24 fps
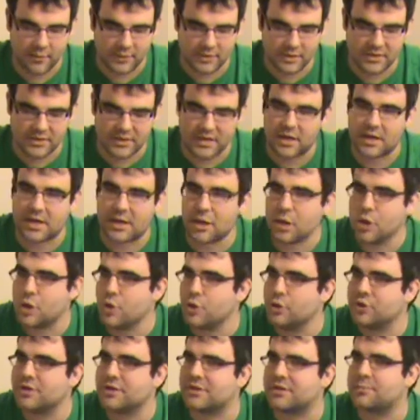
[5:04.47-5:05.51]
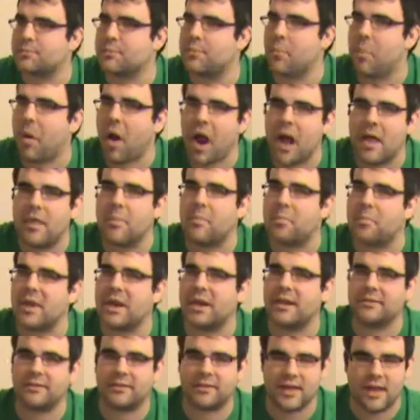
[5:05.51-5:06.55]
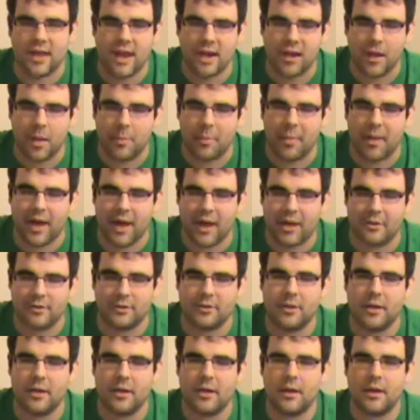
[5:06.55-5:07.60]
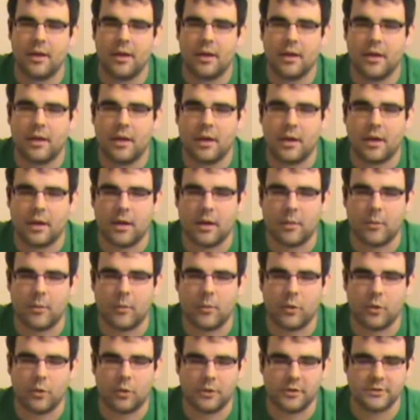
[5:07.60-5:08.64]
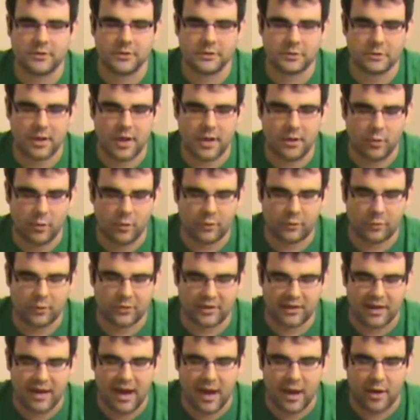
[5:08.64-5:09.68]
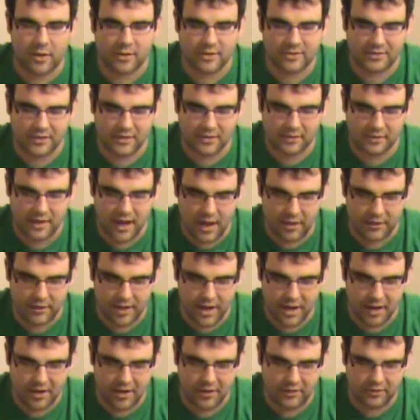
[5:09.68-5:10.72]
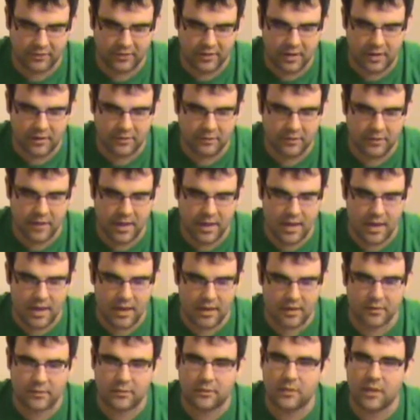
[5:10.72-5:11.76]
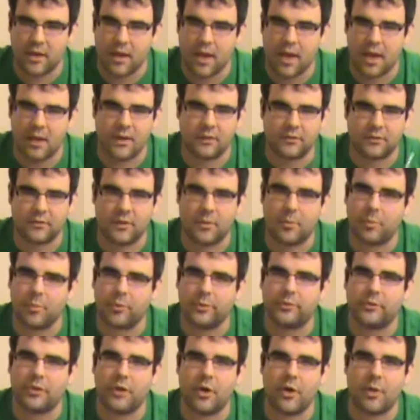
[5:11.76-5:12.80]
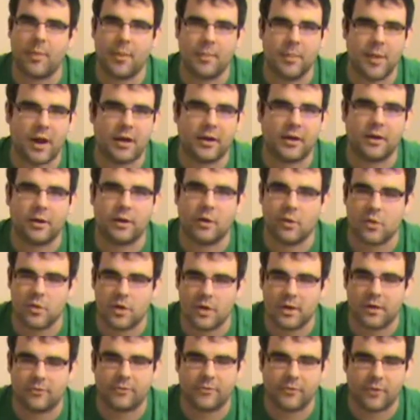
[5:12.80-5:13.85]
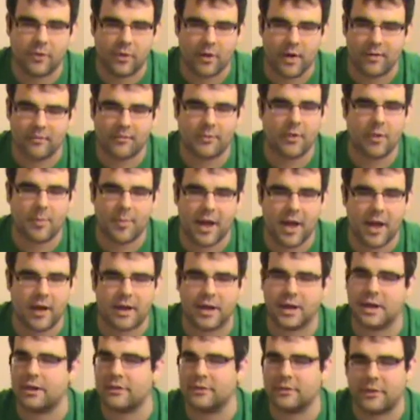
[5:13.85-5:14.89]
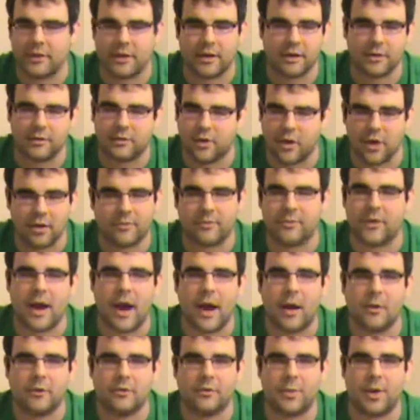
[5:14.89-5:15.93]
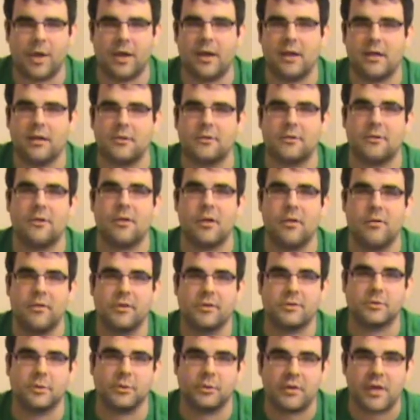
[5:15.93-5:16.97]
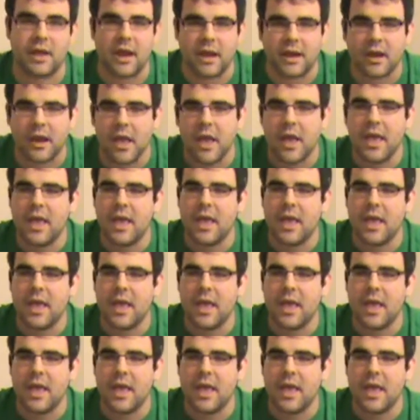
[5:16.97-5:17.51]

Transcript: which is the hugest, probably the biggest thing about uh, Warlords of Draenor with Garrisons. Now the Garrisons is, in a simple term, I'm not going to go on forever about it because I could talk for hours about each individual thing.